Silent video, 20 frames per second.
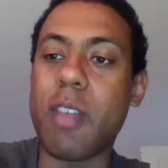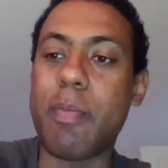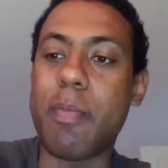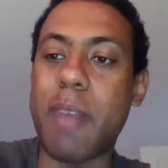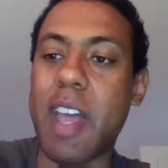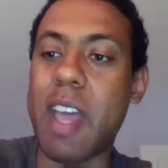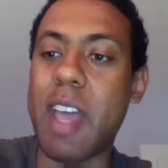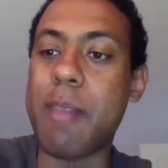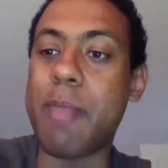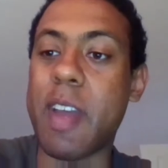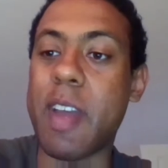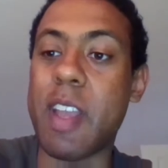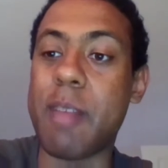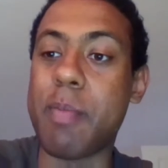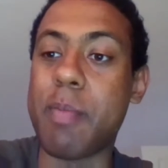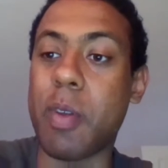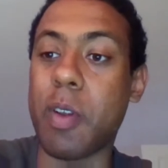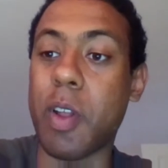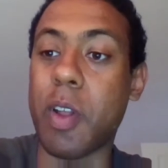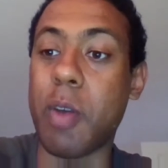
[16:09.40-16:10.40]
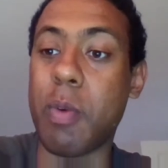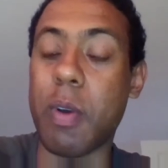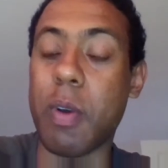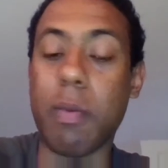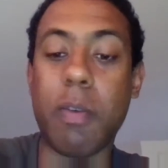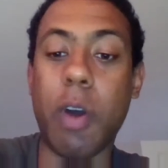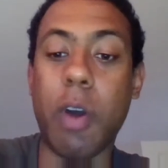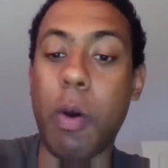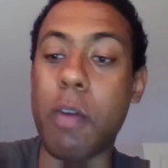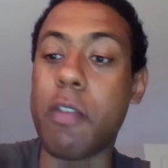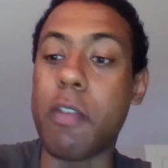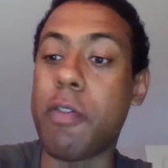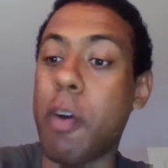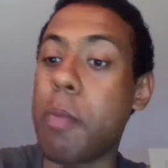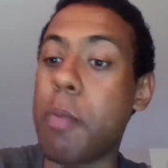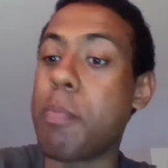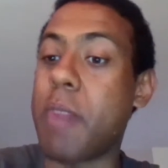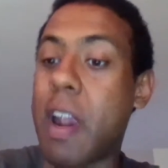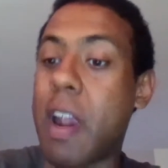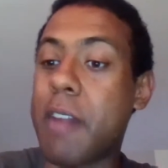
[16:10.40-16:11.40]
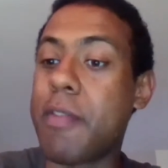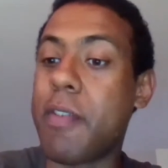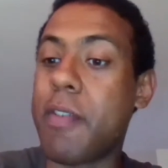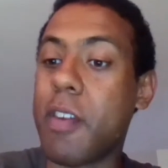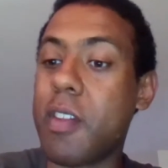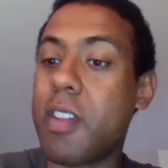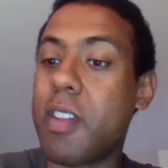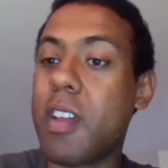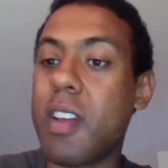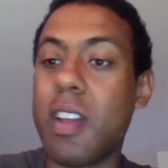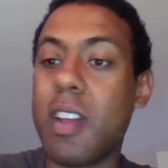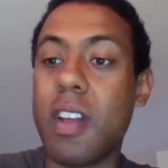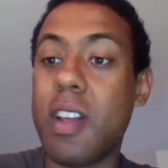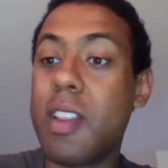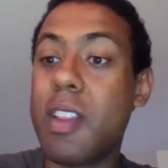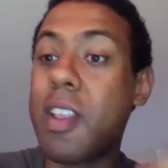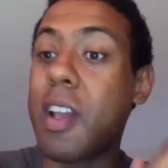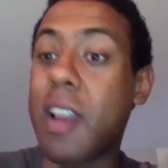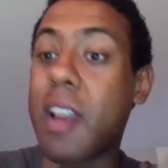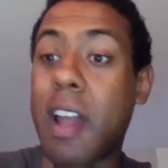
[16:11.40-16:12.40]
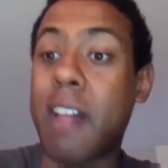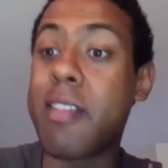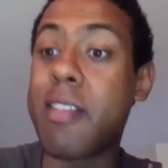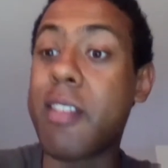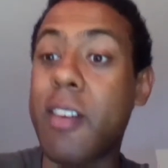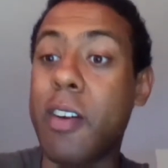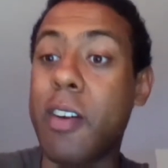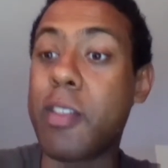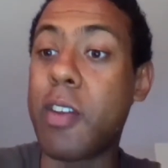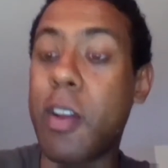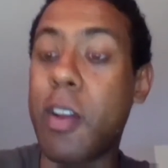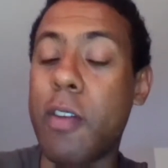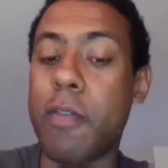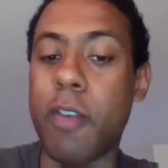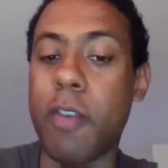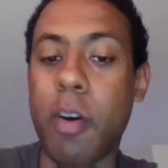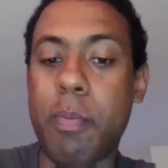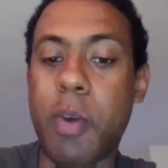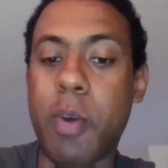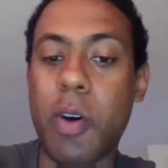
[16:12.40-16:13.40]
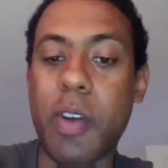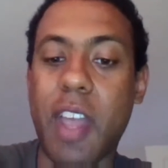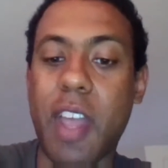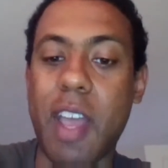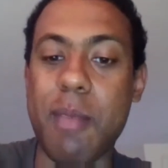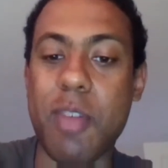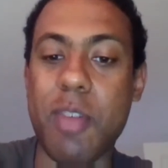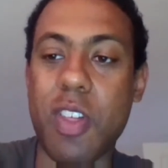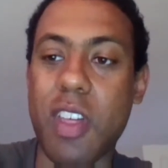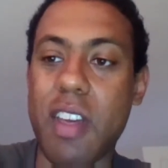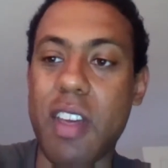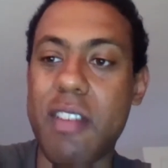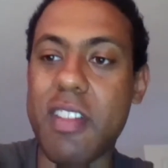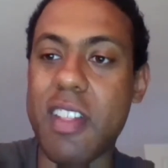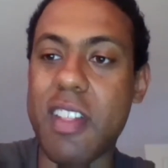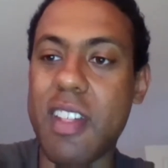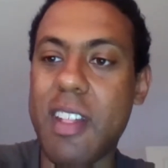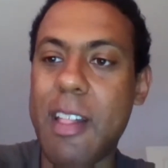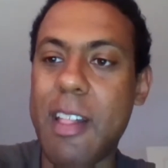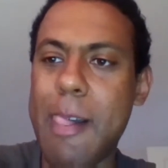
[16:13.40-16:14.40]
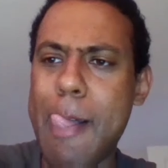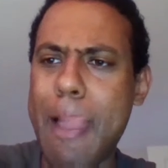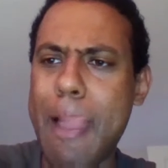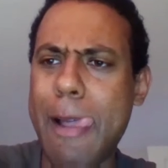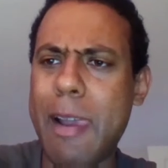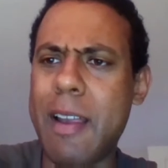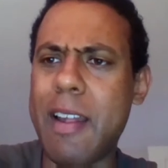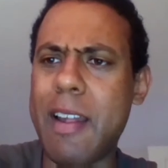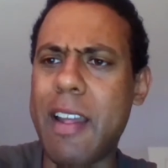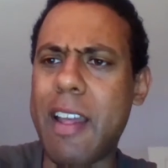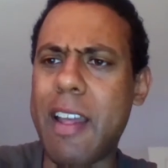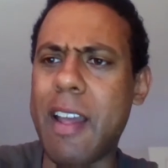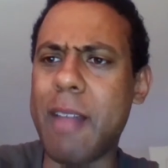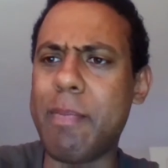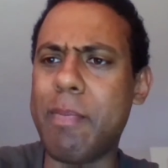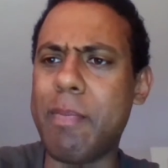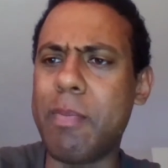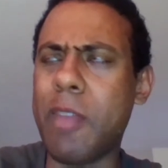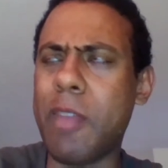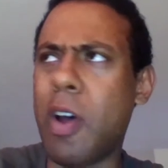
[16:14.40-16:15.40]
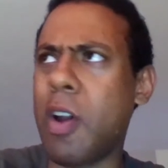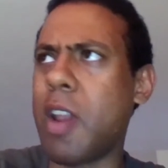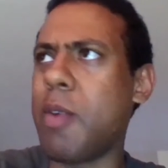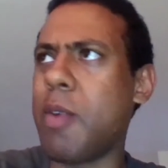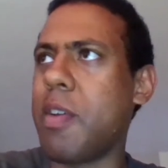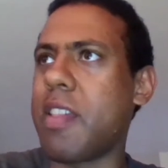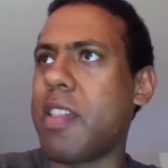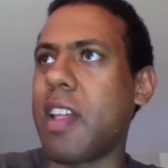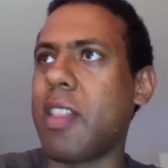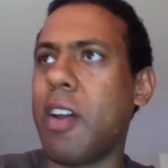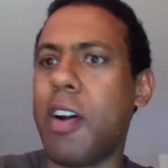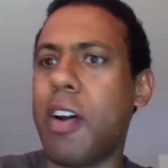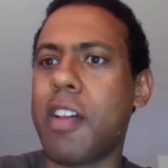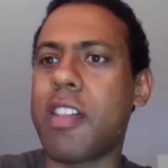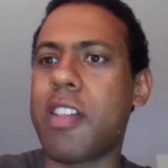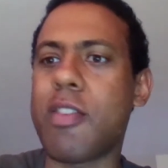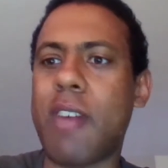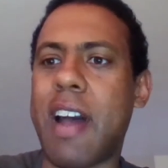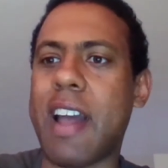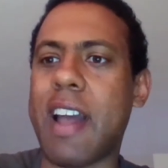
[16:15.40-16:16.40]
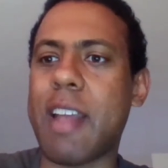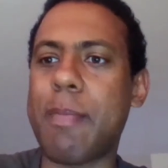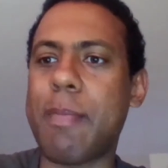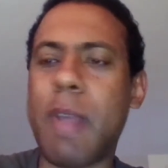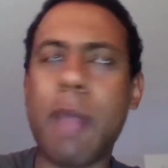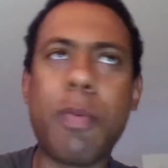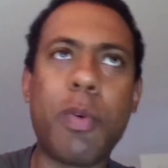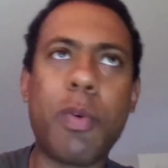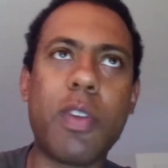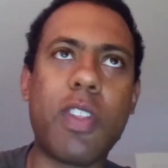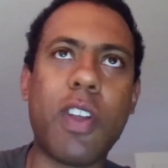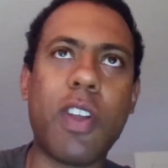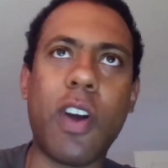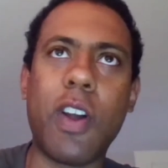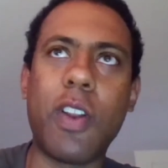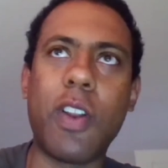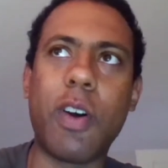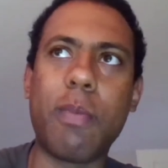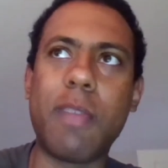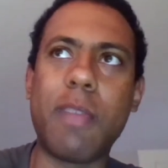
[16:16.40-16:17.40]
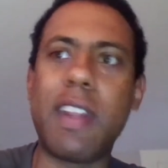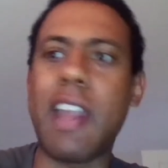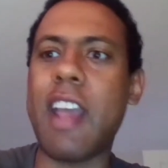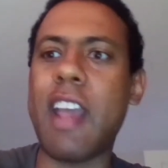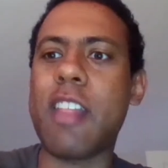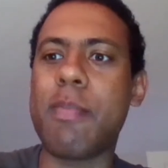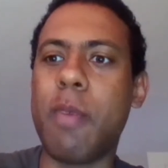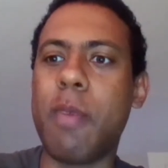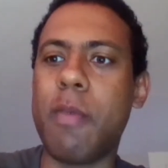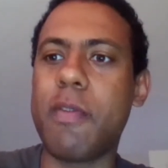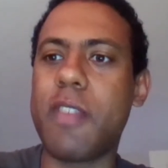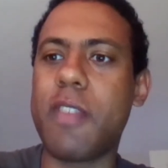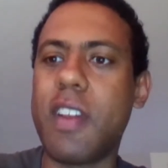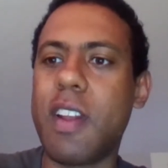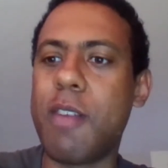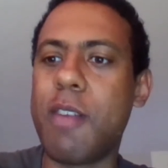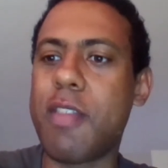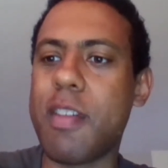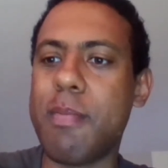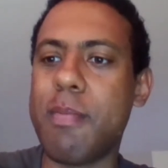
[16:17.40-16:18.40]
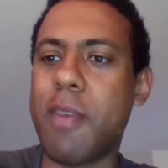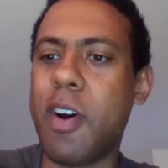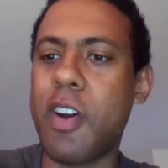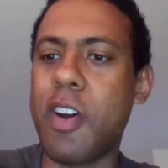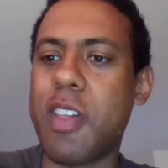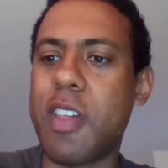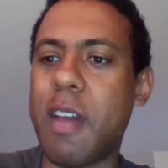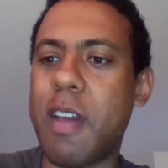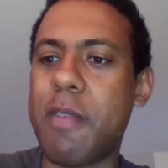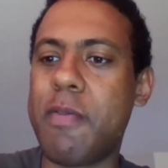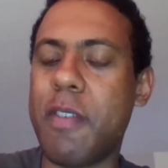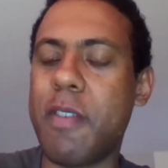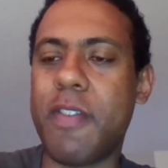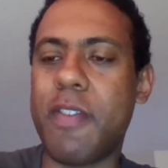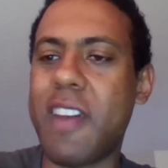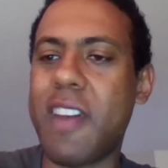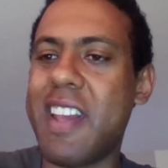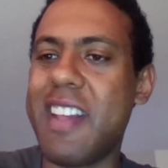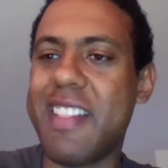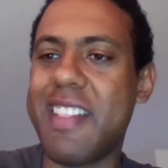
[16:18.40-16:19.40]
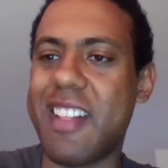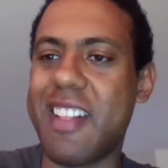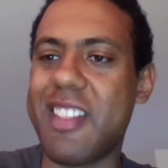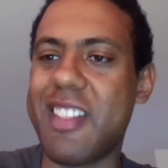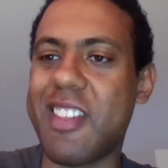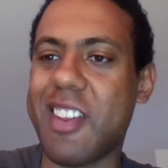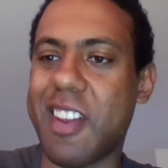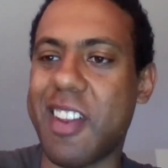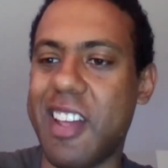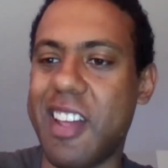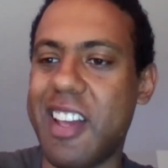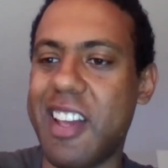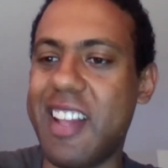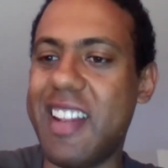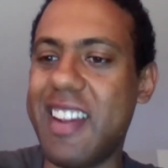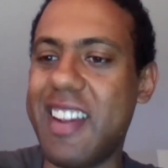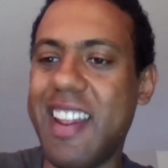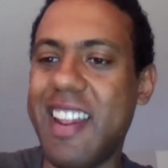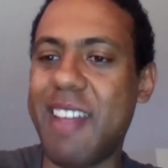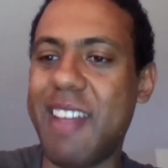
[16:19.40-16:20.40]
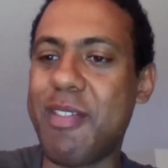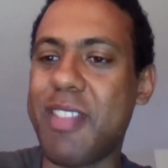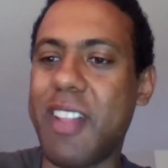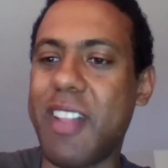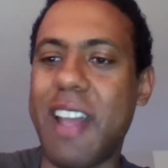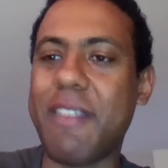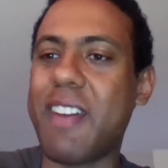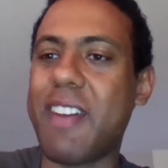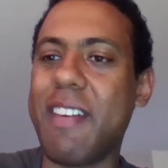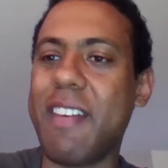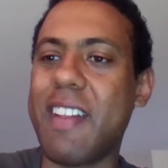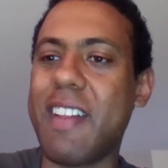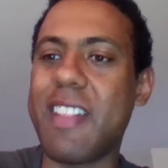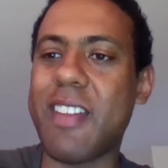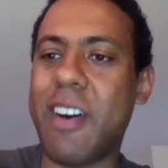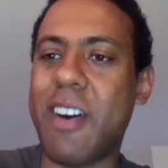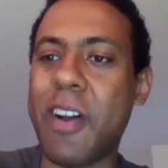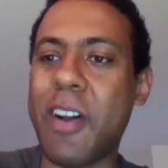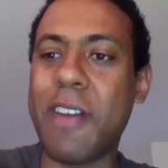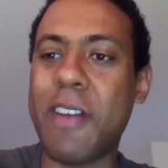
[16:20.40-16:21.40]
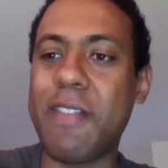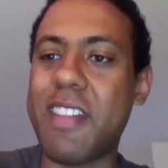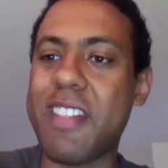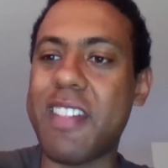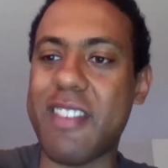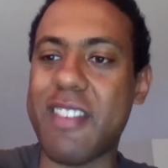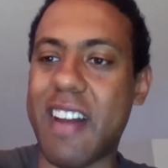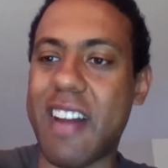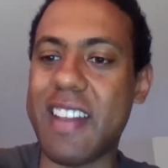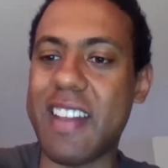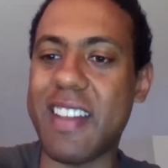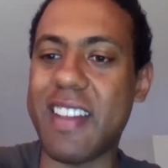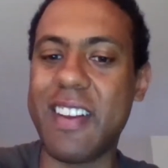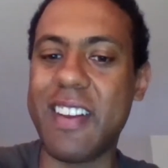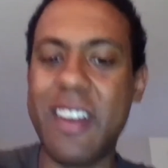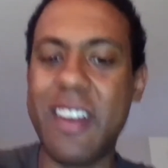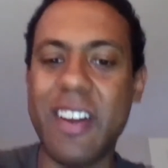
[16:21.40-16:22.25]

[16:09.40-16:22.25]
to pay people who are going from Bradford to Glasgow to do football game shifts. And not only was there not a strike, people would turn up the next month to do some more shifts for free, essentially. And there was never any talk of a strike